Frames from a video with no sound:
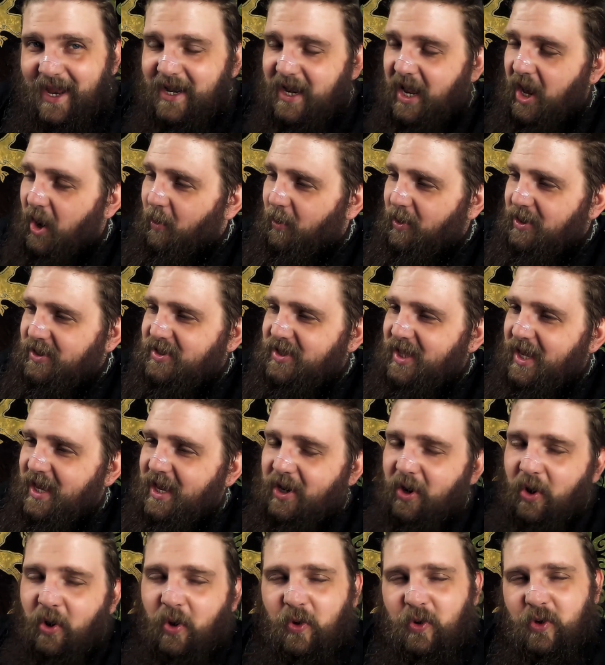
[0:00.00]
Now, once they
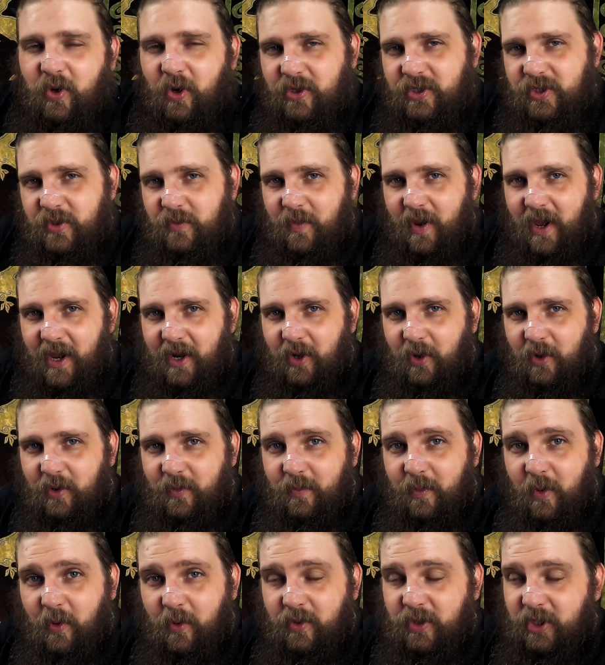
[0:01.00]
had all gotten back
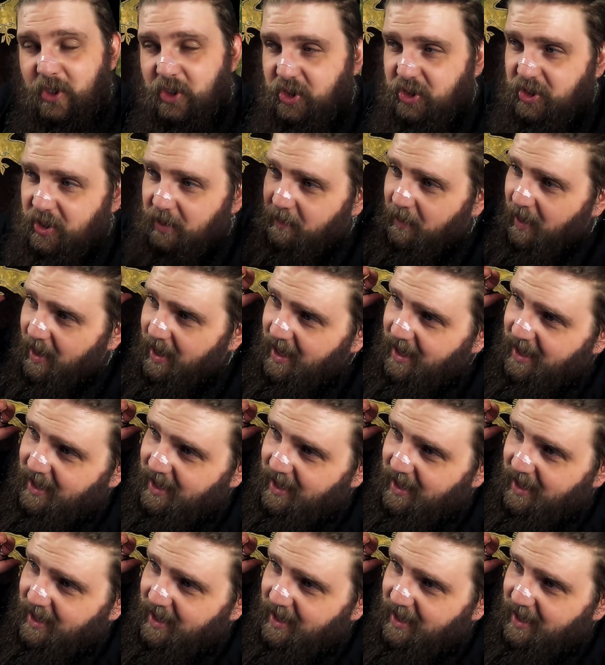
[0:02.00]
on board the ship,